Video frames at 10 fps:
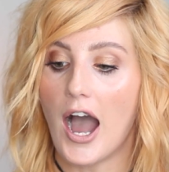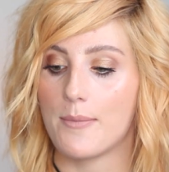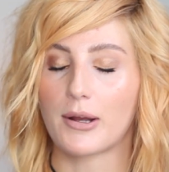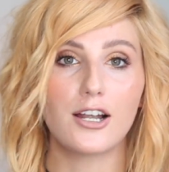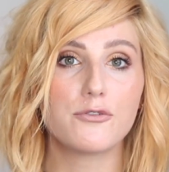
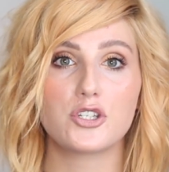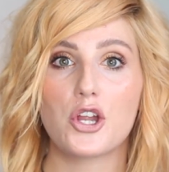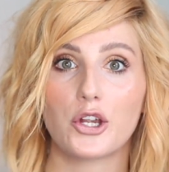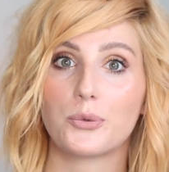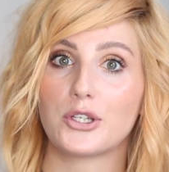I'd love to
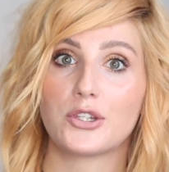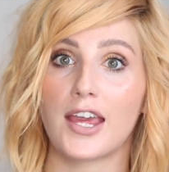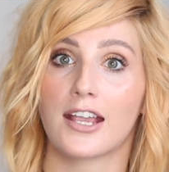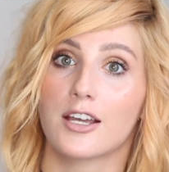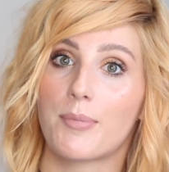know what you
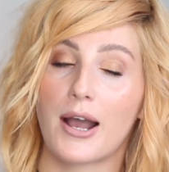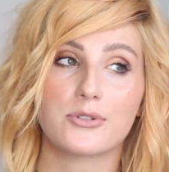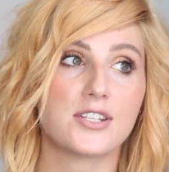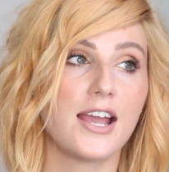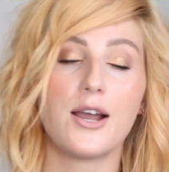think
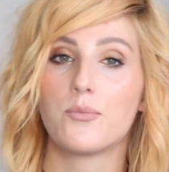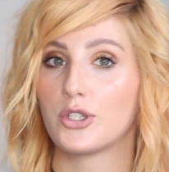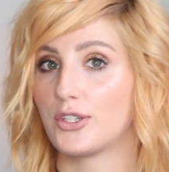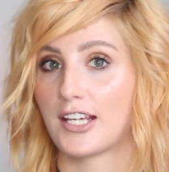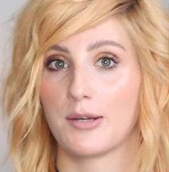about it and
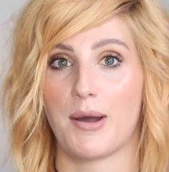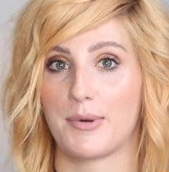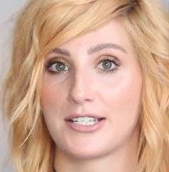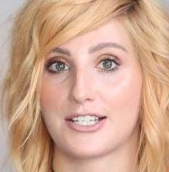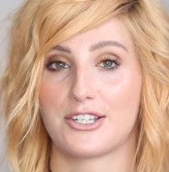what you think about
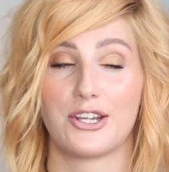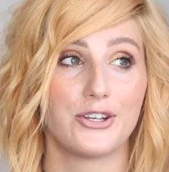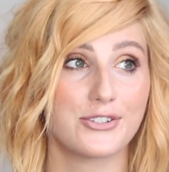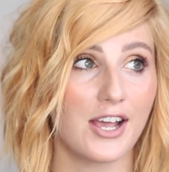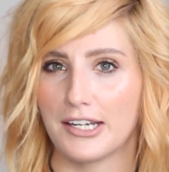my
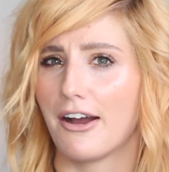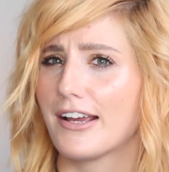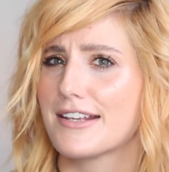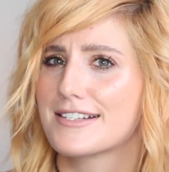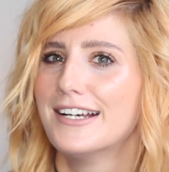tattoos. Be
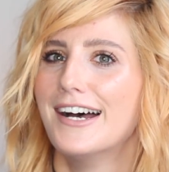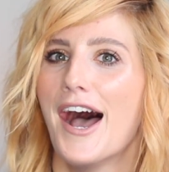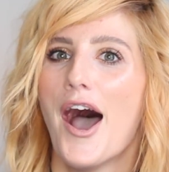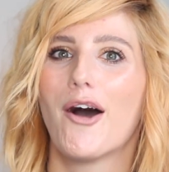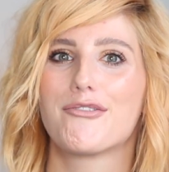nice.
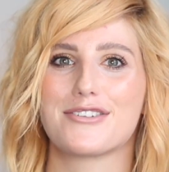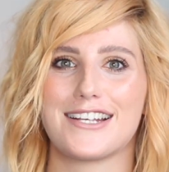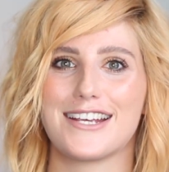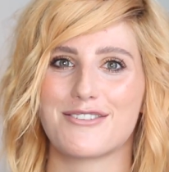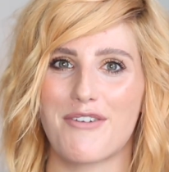
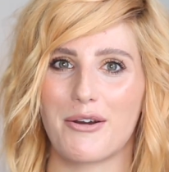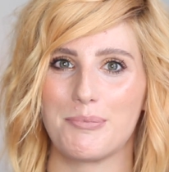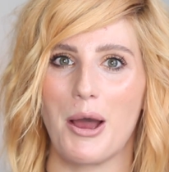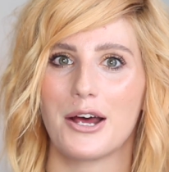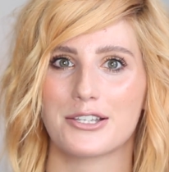Obviously it's a
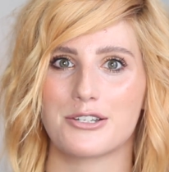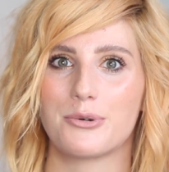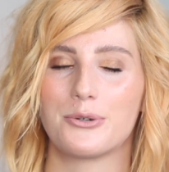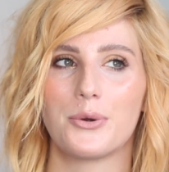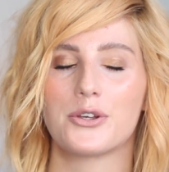very
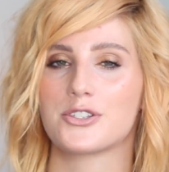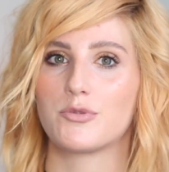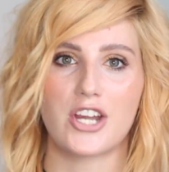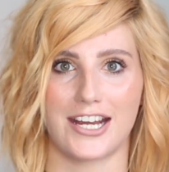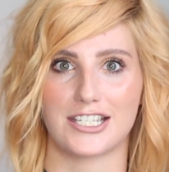personable,
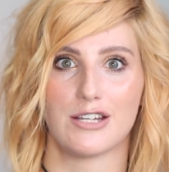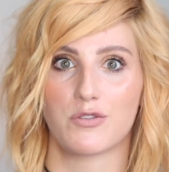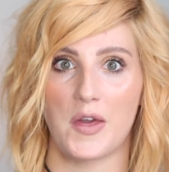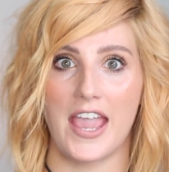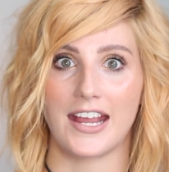subjective
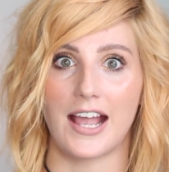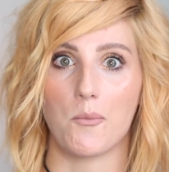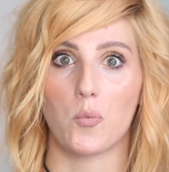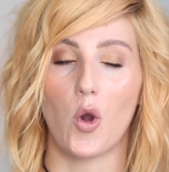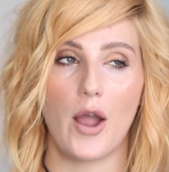thing,
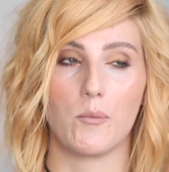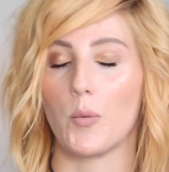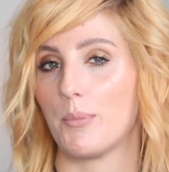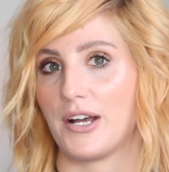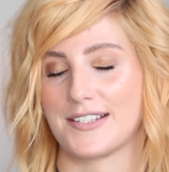and what
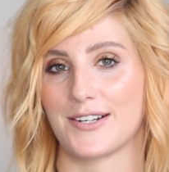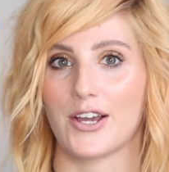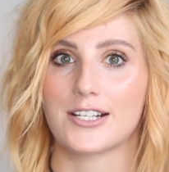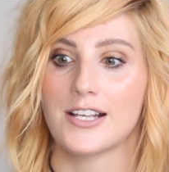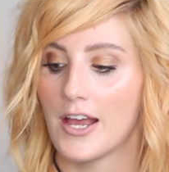one person
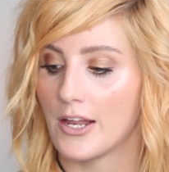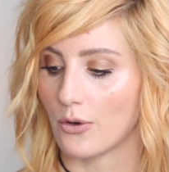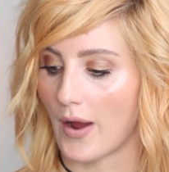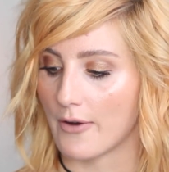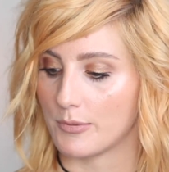likes,
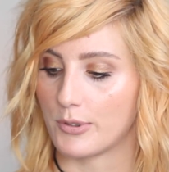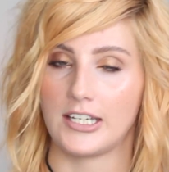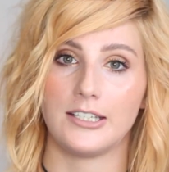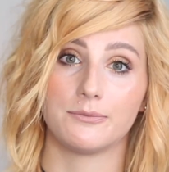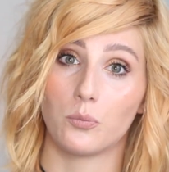not
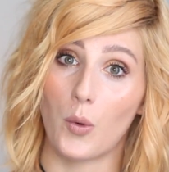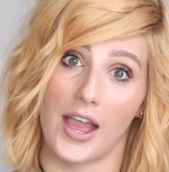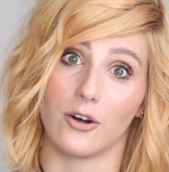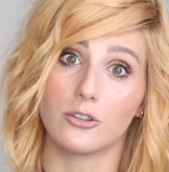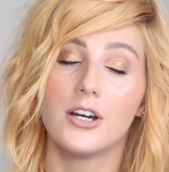everybody
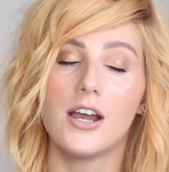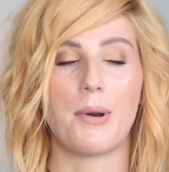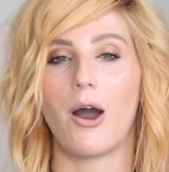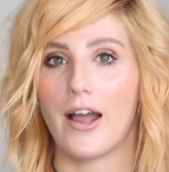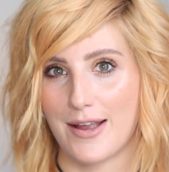will.
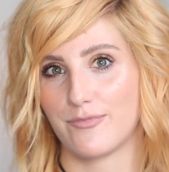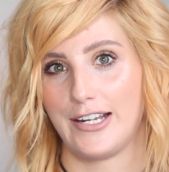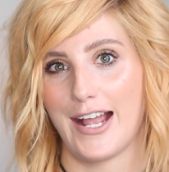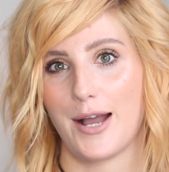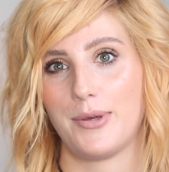But I am
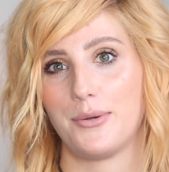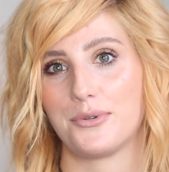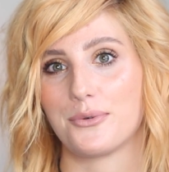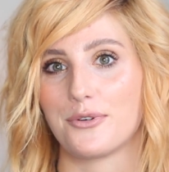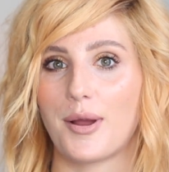really happy
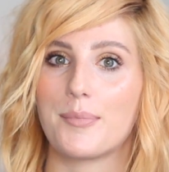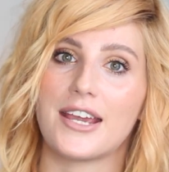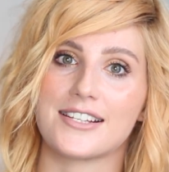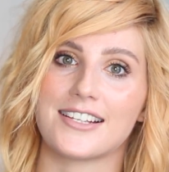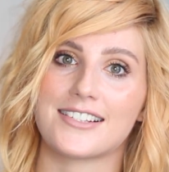with all of my
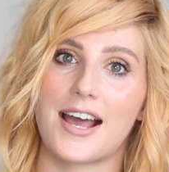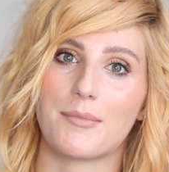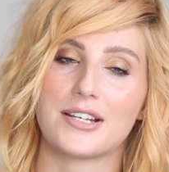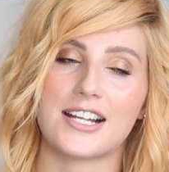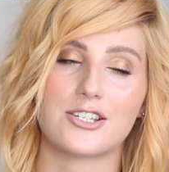piercings and
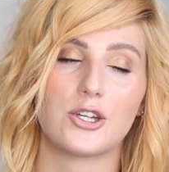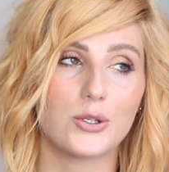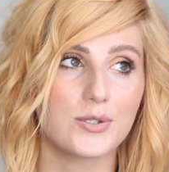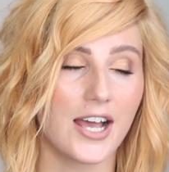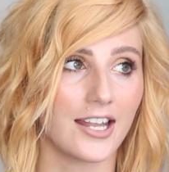my
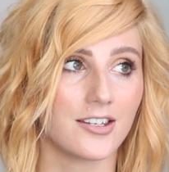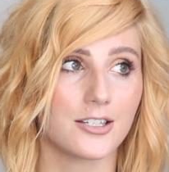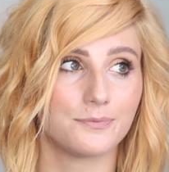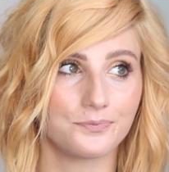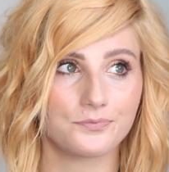tattoos, and